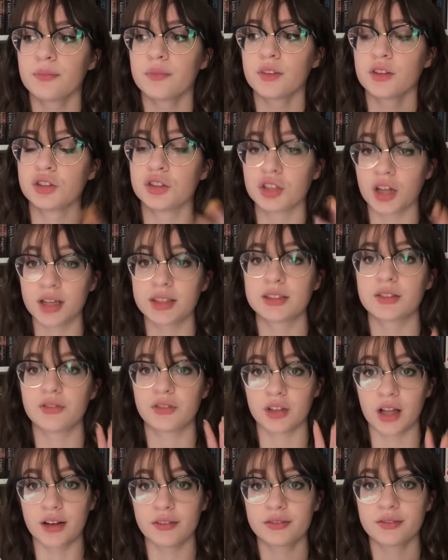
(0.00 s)
just
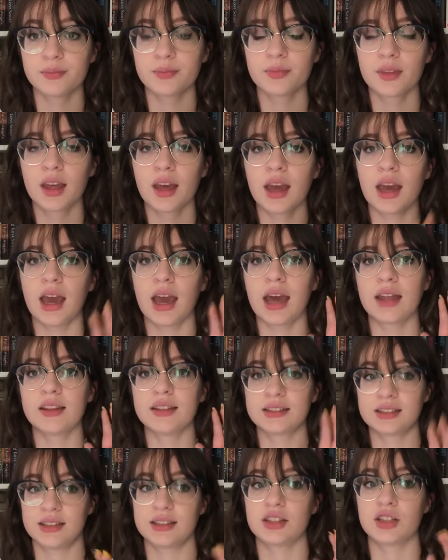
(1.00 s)
fluff, and
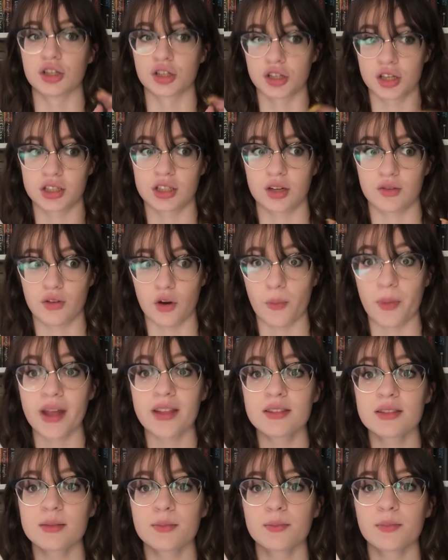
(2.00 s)
this isn't just a
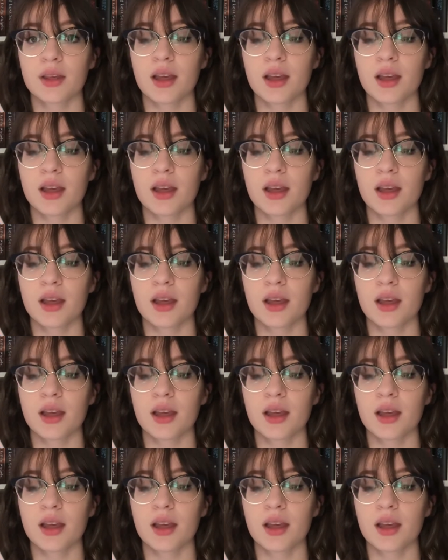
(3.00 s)
romance.